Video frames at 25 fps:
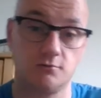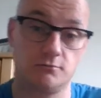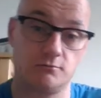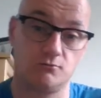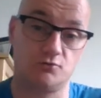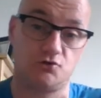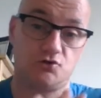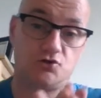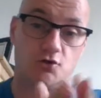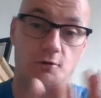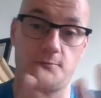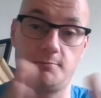
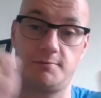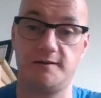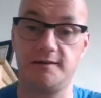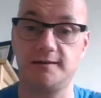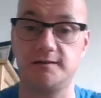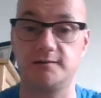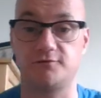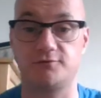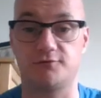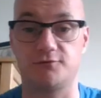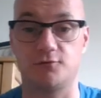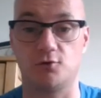Shopping
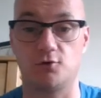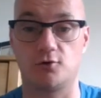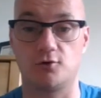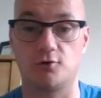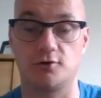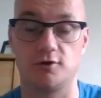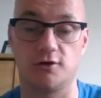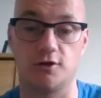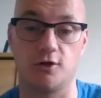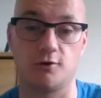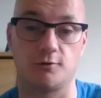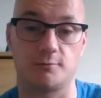is for
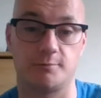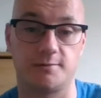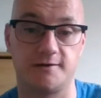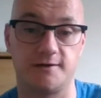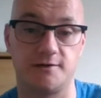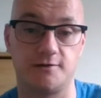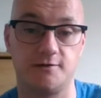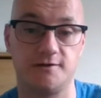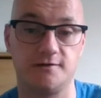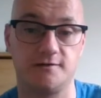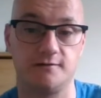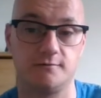a long
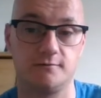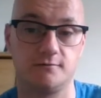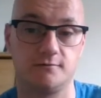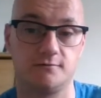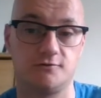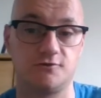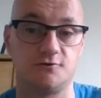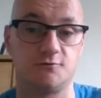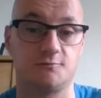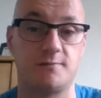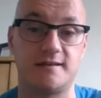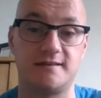period.
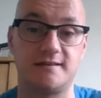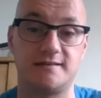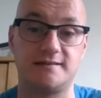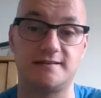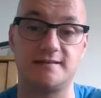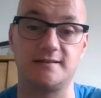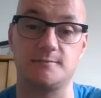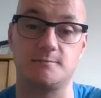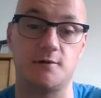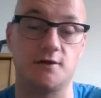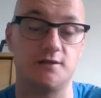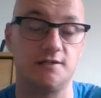Spending
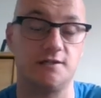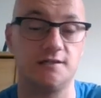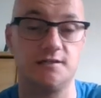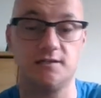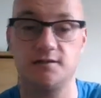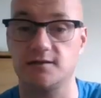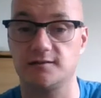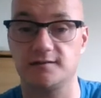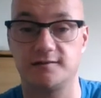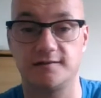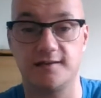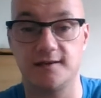the money
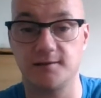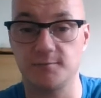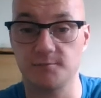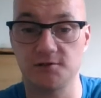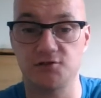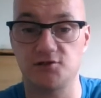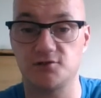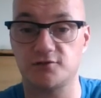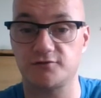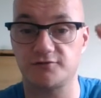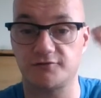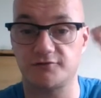can take me
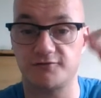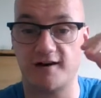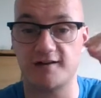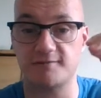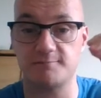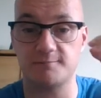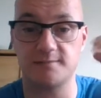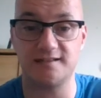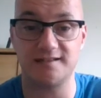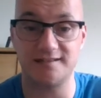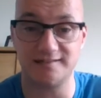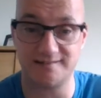just 5
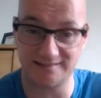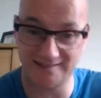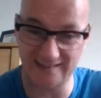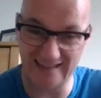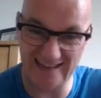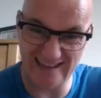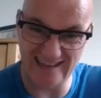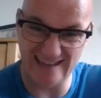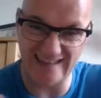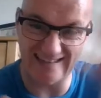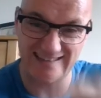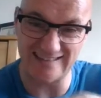minutes
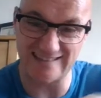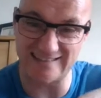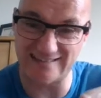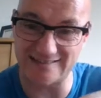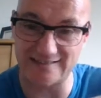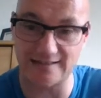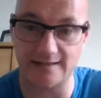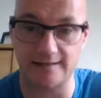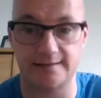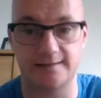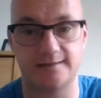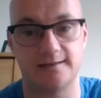
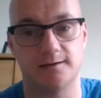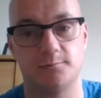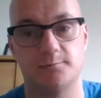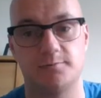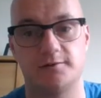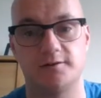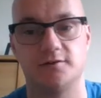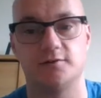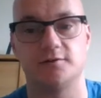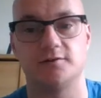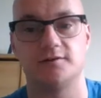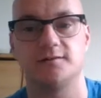inside that
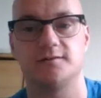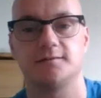period.